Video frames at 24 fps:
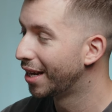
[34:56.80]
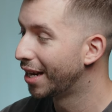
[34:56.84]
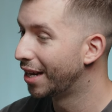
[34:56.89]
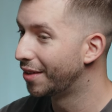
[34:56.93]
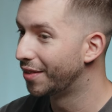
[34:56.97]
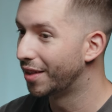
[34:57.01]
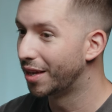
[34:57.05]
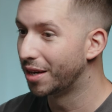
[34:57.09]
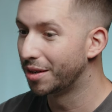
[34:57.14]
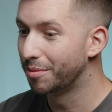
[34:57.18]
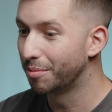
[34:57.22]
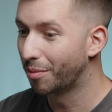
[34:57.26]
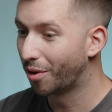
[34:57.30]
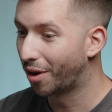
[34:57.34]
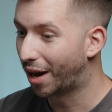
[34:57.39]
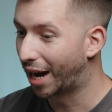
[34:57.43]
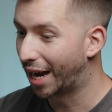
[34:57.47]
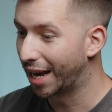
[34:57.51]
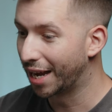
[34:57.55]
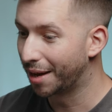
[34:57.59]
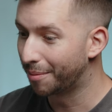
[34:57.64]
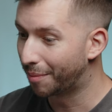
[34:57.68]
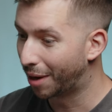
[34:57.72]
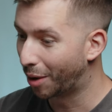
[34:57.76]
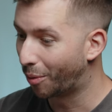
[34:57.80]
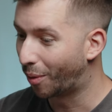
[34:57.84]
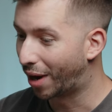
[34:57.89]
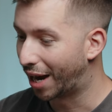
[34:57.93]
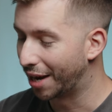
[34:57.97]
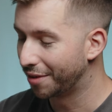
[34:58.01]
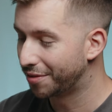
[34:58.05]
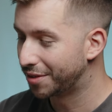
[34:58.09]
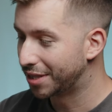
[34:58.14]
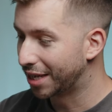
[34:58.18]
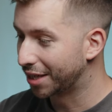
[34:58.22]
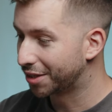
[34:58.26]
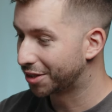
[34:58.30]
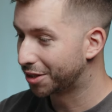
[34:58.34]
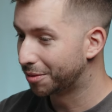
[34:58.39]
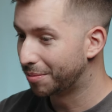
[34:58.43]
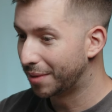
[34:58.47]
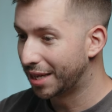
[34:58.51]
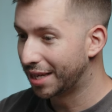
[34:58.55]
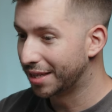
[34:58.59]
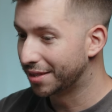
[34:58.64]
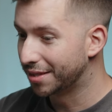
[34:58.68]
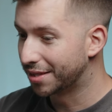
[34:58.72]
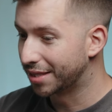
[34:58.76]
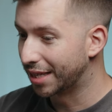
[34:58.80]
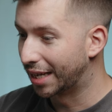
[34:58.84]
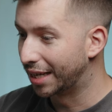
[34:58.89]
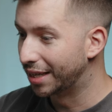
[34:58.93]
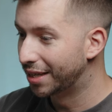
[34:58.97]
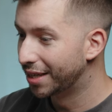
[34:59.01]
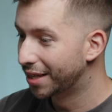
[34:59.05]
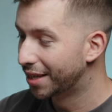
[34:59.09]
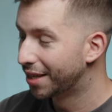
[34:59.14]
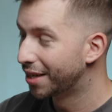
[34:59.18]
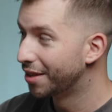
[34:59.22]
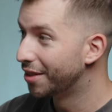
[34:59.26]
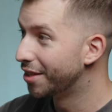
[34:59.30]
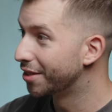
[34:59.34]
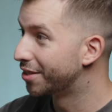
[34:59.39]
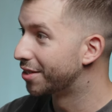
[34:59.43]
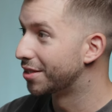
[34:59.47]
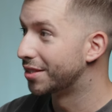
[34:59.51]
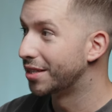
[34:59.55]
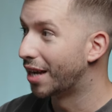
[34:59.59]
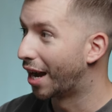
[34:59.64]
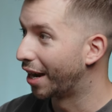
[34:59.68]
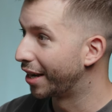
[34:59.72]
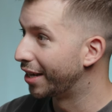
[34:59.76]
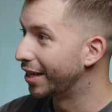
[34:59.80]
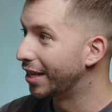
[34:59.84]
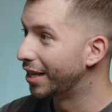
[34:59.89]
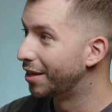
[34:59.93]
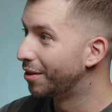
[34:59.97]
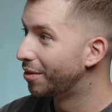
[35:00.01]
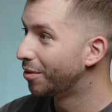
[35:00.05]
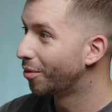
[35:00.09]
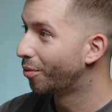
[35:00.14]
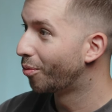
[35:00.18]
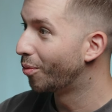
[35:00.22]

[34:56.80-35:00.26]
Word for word: And then Mariah, my wife, texted me and said, This is not good.